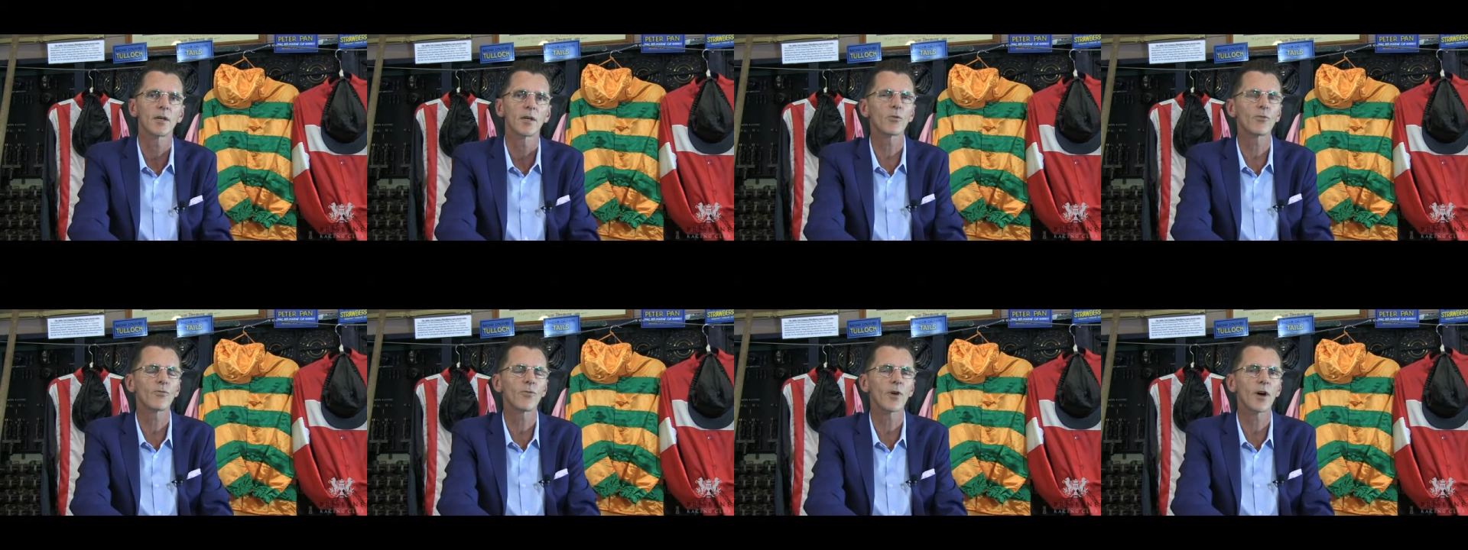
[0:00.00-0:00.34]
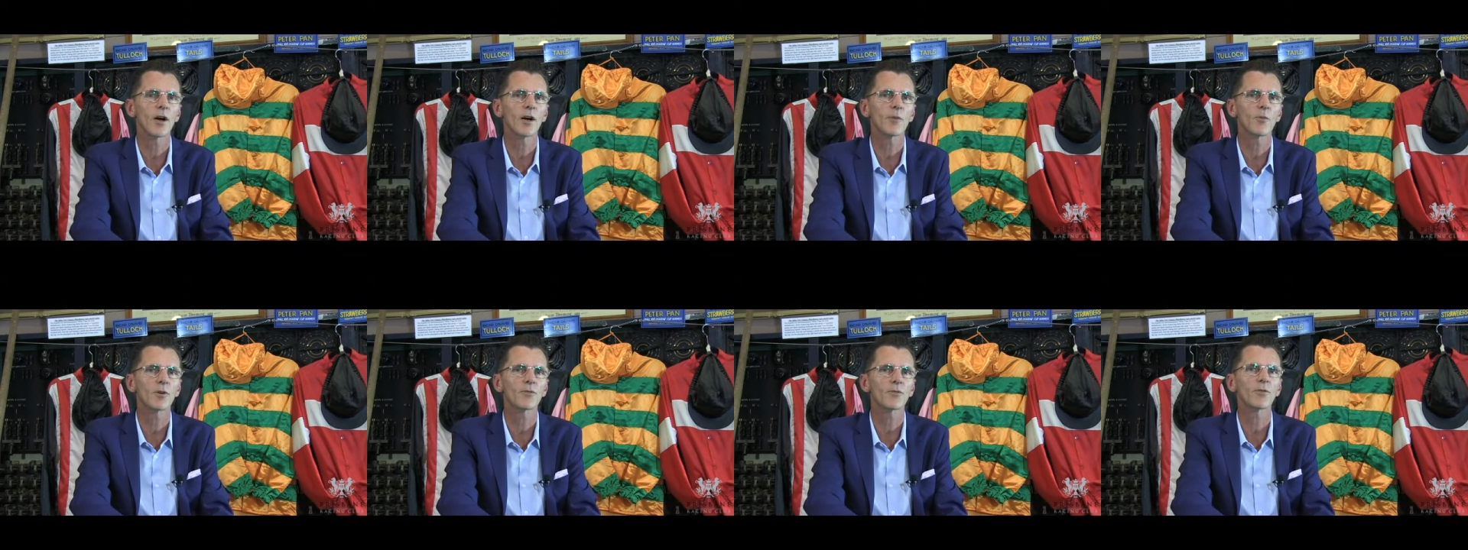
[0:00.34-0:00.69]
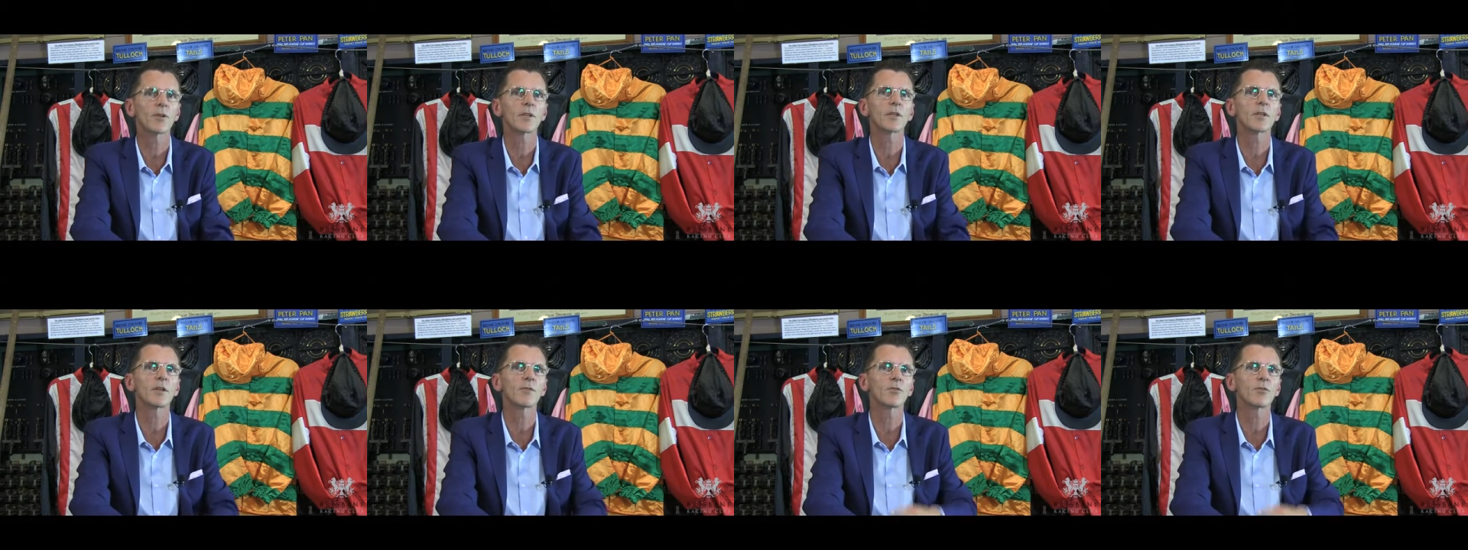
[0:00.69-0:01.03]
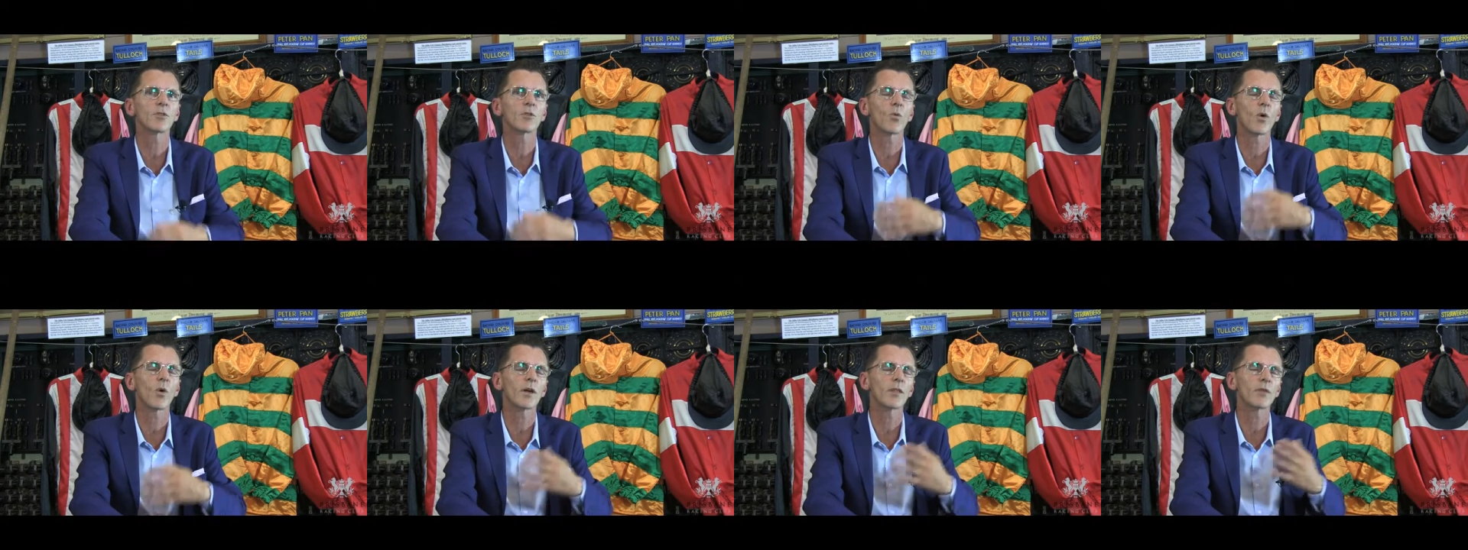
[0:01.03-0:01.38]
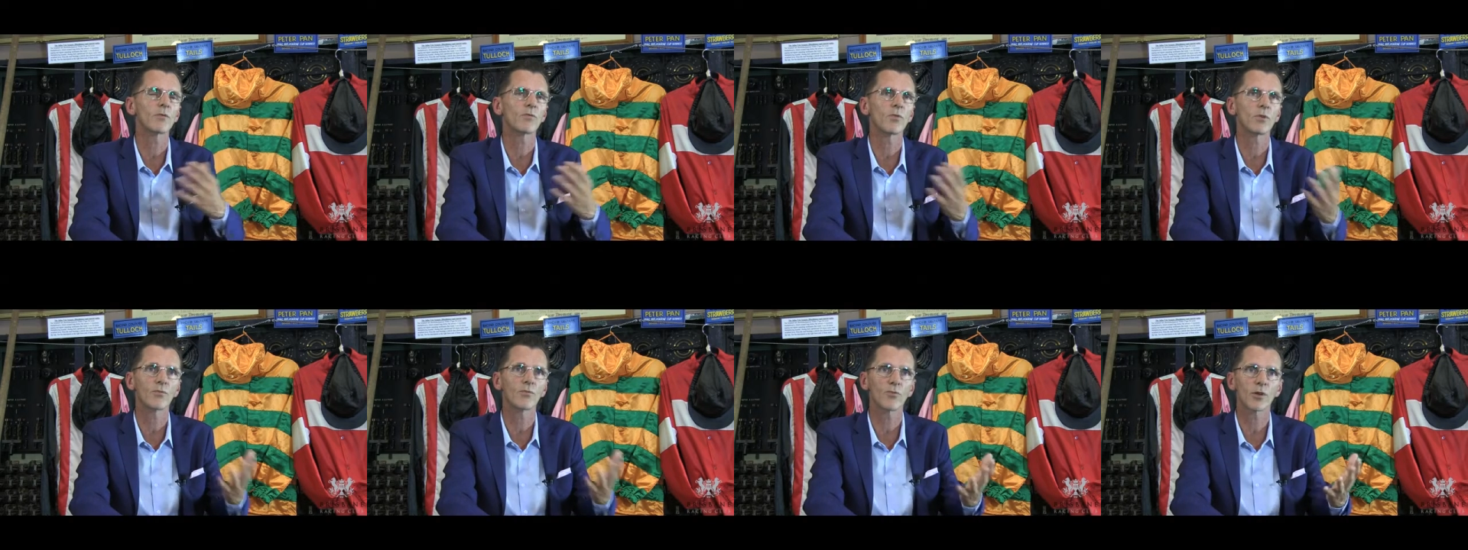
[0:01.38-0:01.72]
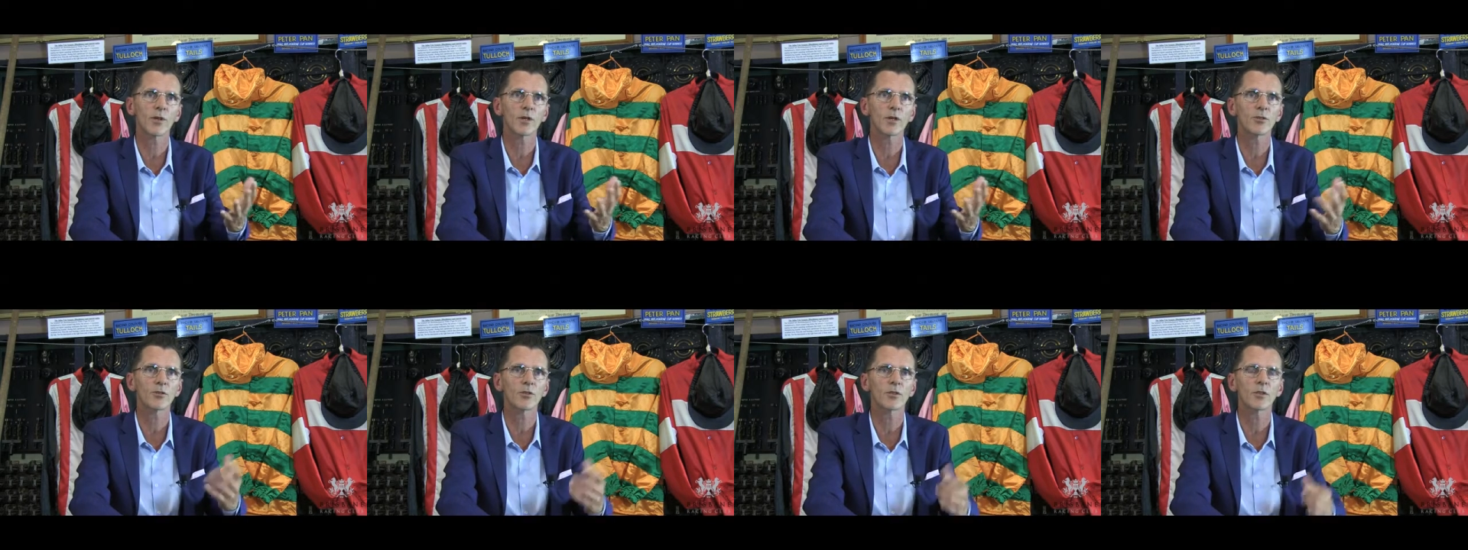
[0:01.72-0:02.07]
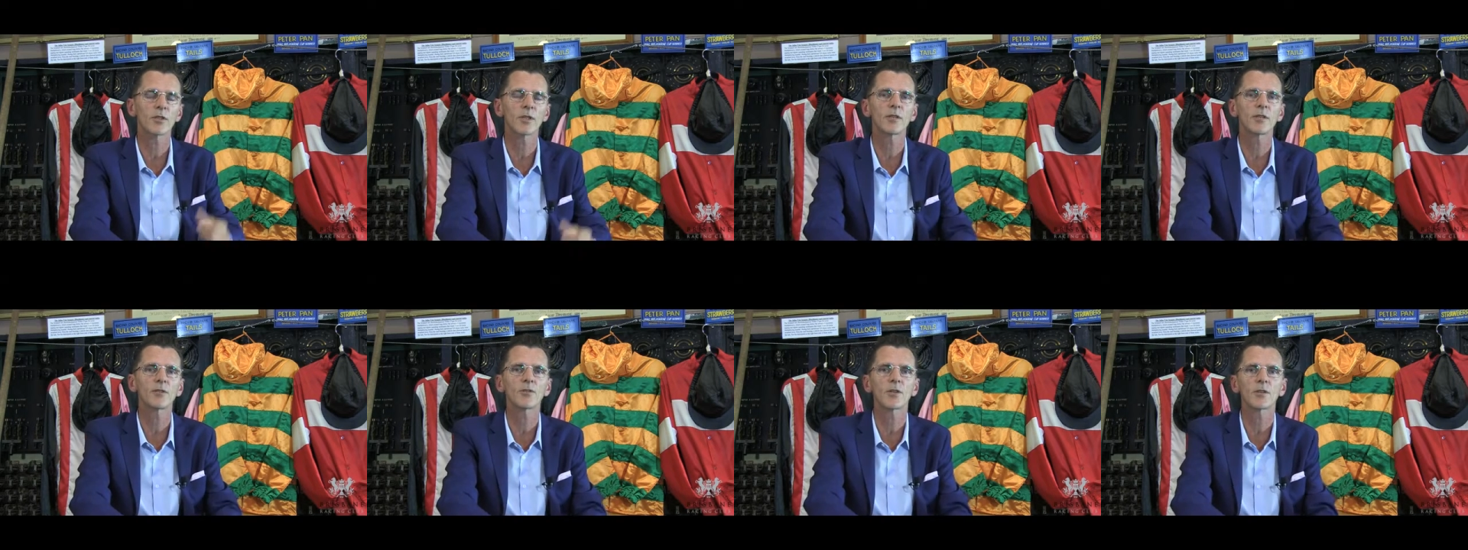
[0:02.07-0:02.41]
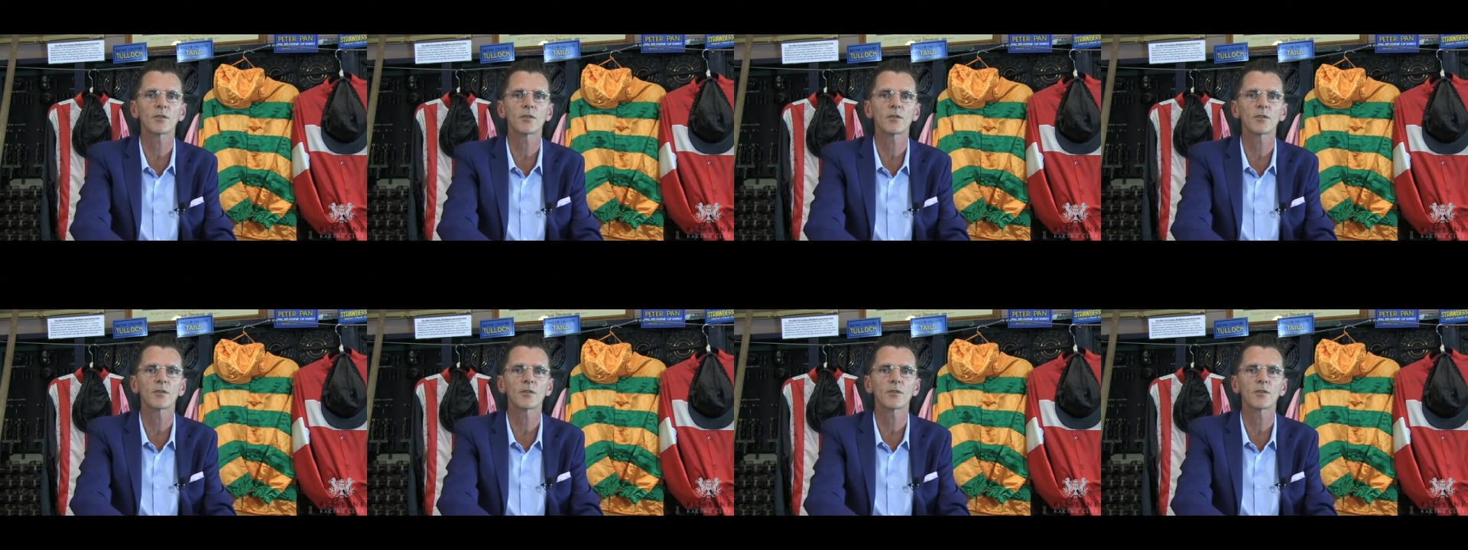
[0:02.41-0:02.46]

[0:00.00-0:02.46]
Eagle Farm, I think, given the way that we've re-engineered,